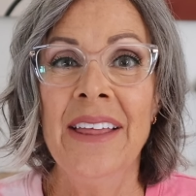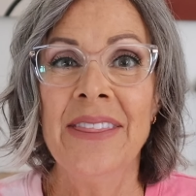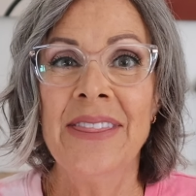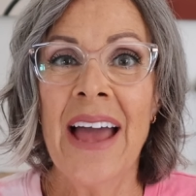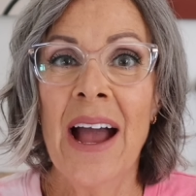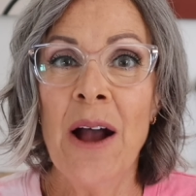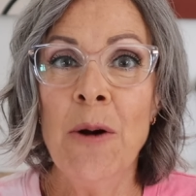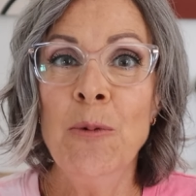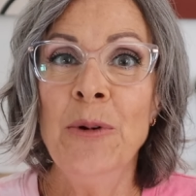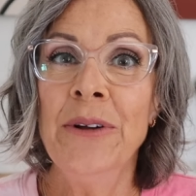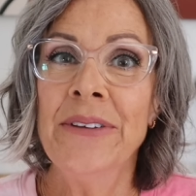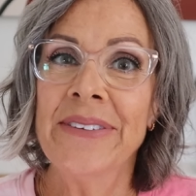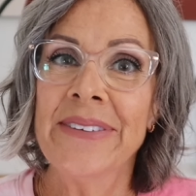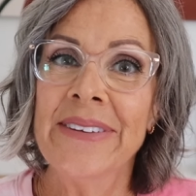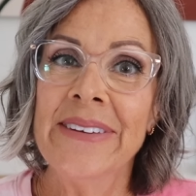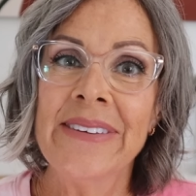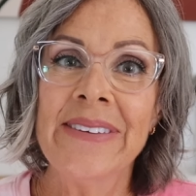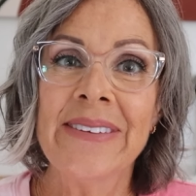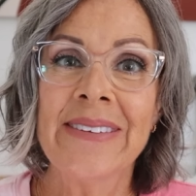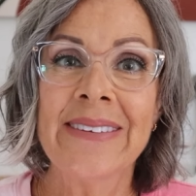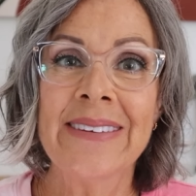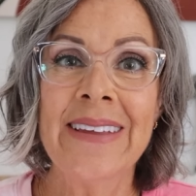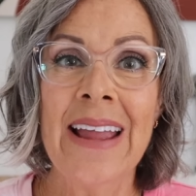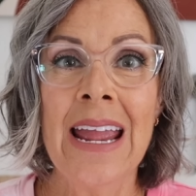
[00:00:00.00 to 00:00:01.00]
that was the
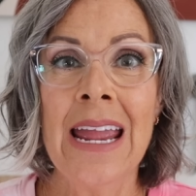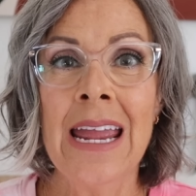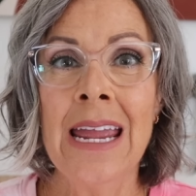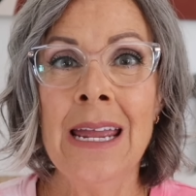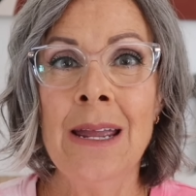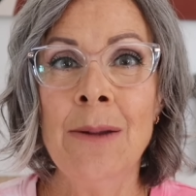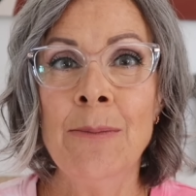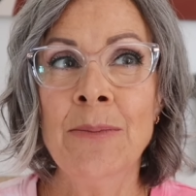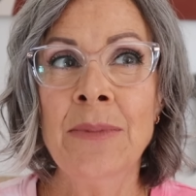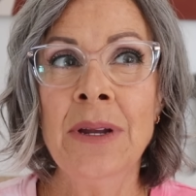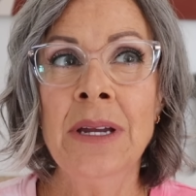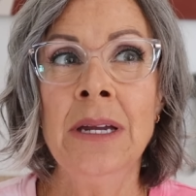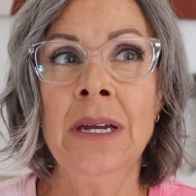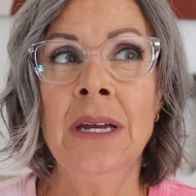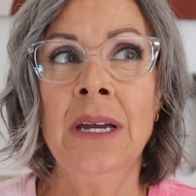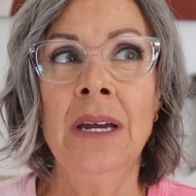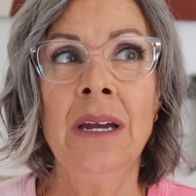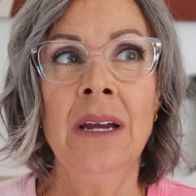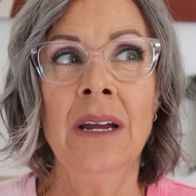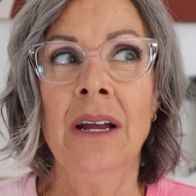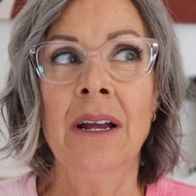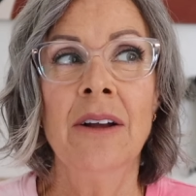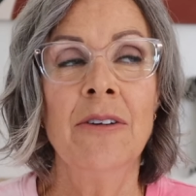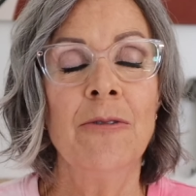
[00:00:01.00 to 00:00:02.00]
same
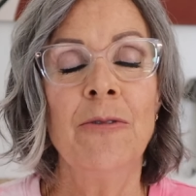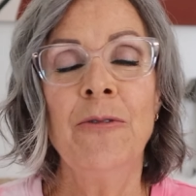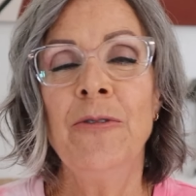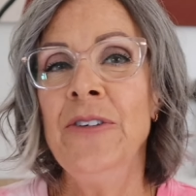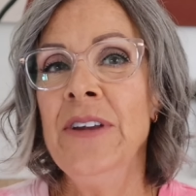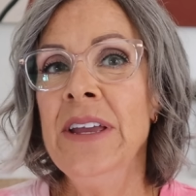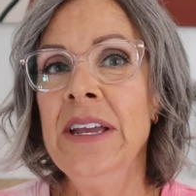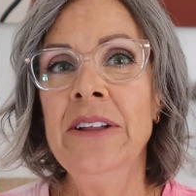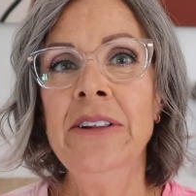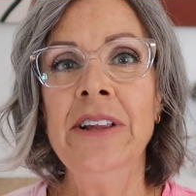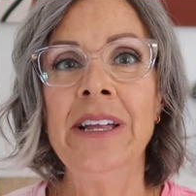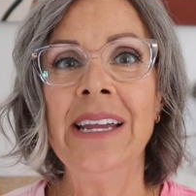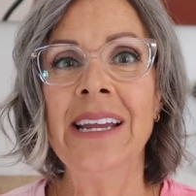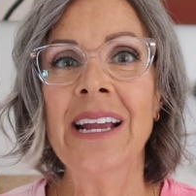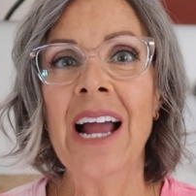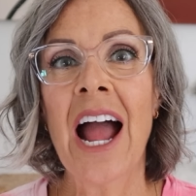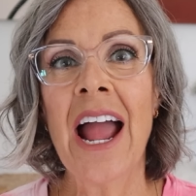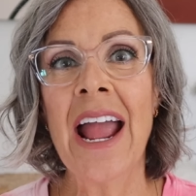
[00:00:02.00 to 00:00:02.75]
feeling